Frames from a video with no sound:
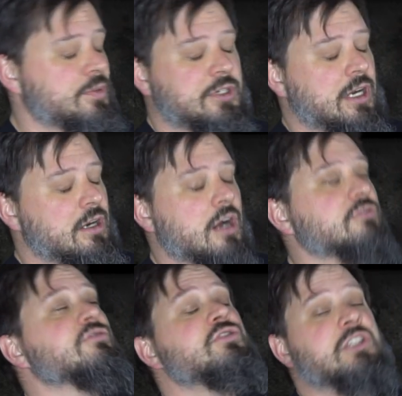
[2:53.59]
which are
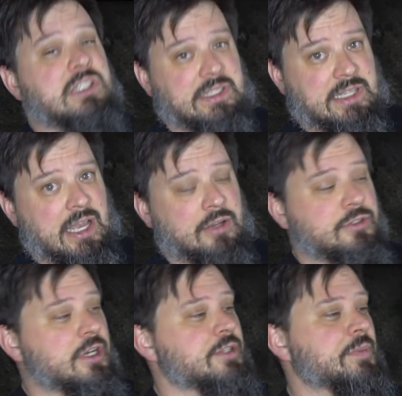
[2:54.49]
really loud,
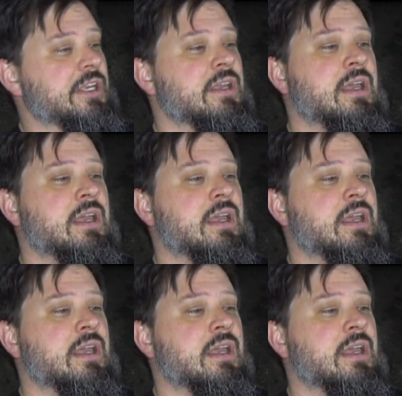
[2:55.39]
trust me.